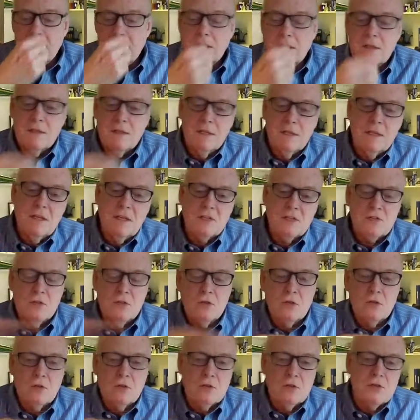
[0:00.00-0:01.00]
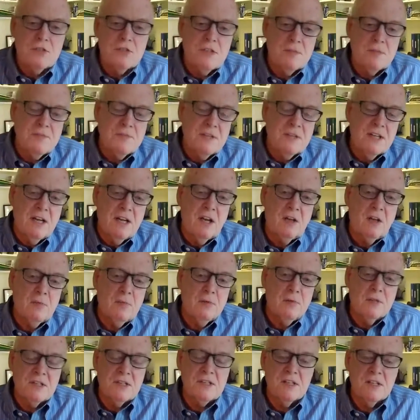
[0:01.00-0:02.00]
initial cruise ship that got all the
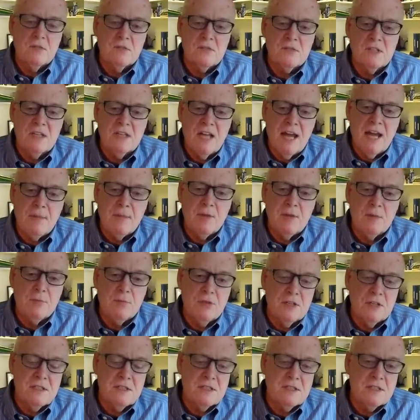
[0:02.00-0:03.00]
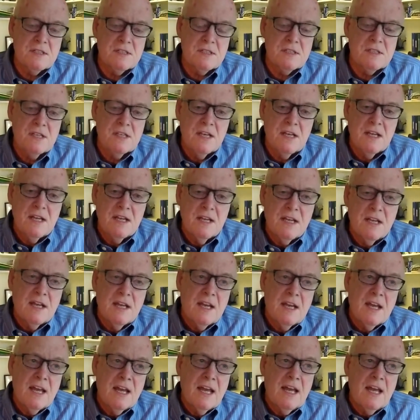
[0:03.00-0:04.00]
publicity was a Diamond Princess,
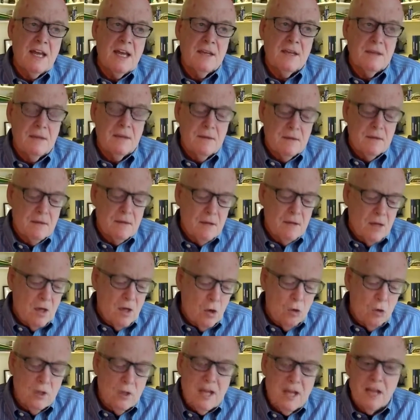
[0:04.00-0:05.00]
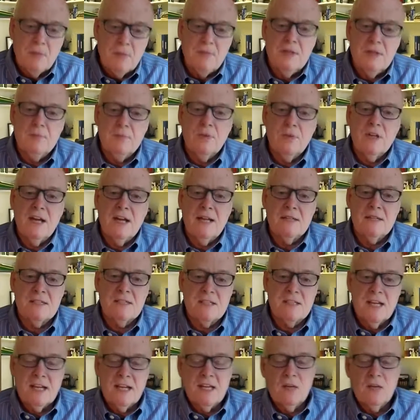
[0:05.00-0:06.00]
and a whole lot of people got
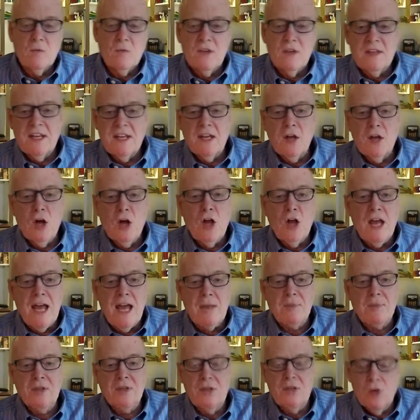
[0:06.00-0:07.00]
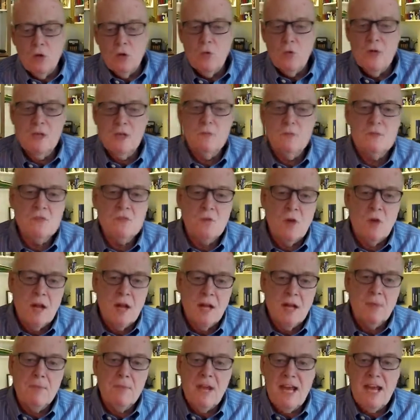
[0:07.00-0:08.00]
sick. And when that all happened, no one was
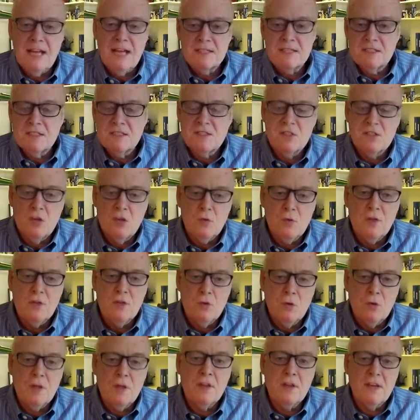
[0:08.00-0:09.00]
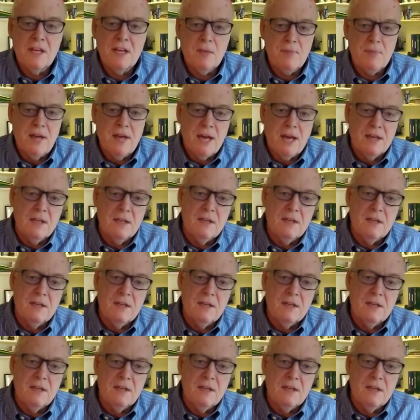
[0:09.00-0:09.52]
wearing masks because no one knew anything about it.